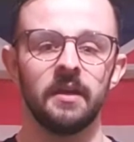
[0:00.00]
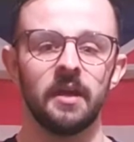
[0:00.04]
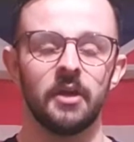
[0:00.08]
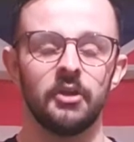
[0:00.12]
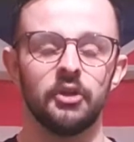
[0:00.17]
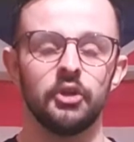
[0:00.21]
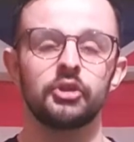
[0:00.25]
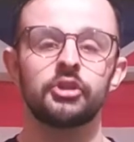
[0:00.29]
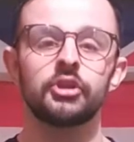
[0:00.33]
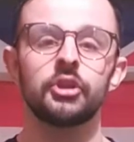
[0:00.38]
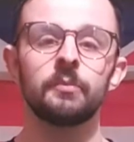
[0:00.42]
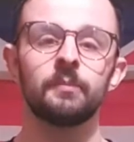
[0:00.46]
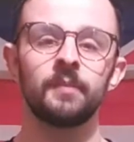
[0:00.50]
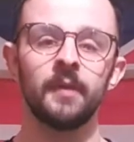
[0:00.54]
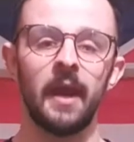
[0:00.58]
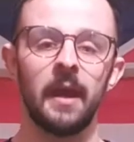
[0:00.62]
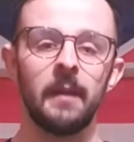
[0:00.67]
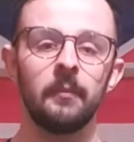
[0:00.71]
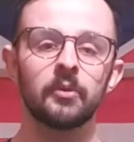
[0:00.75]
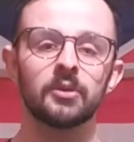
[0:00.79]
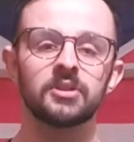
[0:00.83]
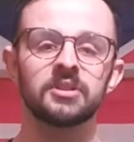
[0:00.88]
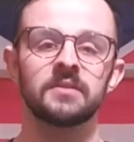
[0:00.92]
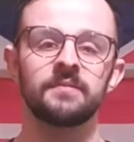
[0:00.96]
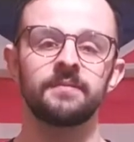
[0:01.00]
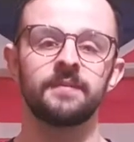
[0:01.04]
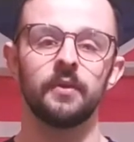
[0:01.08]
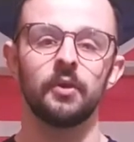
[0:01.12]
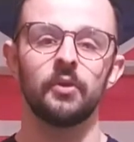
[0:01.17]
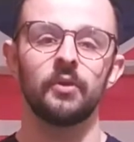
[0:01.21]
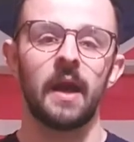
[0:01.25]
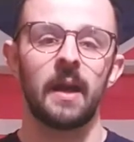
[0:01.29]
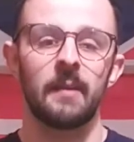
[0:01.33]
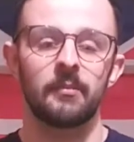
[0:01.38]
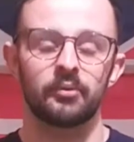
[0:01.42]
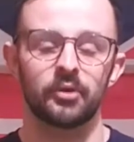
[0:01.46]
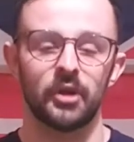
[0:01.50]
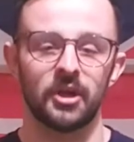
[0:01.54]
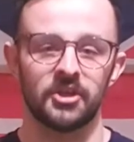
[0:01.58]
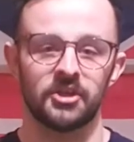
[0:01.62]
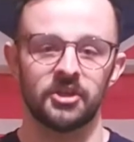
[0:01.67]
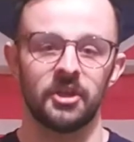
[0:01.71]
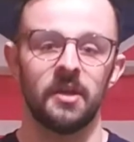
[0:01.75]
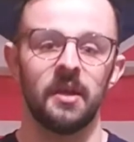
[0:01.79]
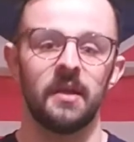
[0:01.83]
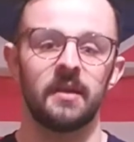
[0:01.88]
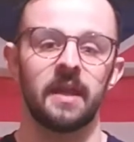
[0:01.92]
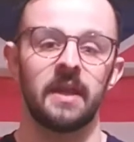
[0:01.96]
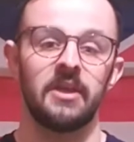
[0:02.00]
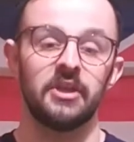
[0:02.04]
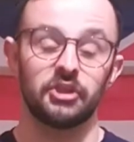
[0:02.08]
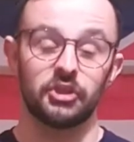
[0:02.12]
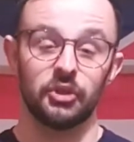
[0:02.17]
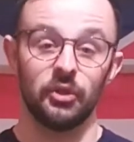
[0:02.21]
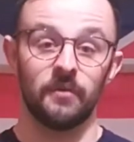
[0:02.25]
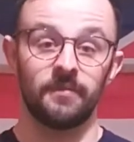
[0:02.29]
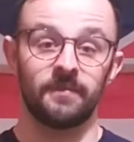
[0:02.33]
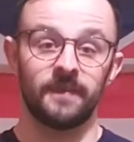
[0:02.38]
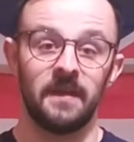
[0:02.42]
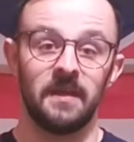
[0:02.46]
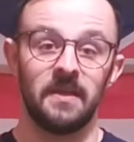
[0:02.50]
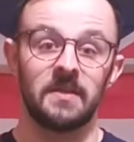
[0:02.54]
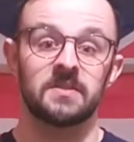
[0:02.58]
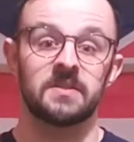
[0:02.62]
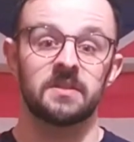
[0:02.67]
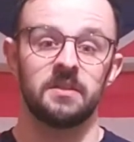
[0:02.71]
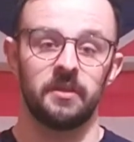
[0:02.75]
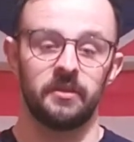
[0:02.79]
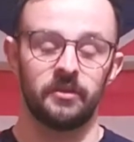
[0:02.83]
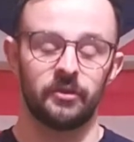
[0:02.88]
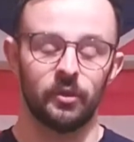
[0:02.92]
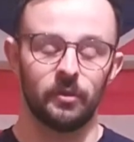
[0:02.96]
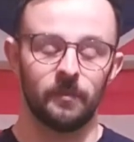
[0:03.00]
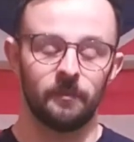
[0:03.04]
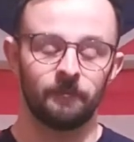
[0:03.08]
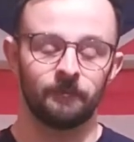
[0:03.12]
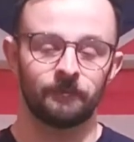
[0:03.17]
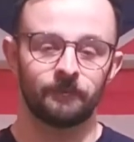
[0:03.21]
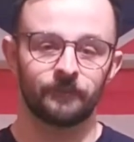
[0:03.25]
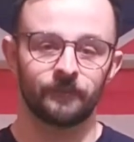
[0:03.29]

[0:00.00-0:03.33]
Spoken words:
And you should be able to feel that pressure against your fingers and your thumb.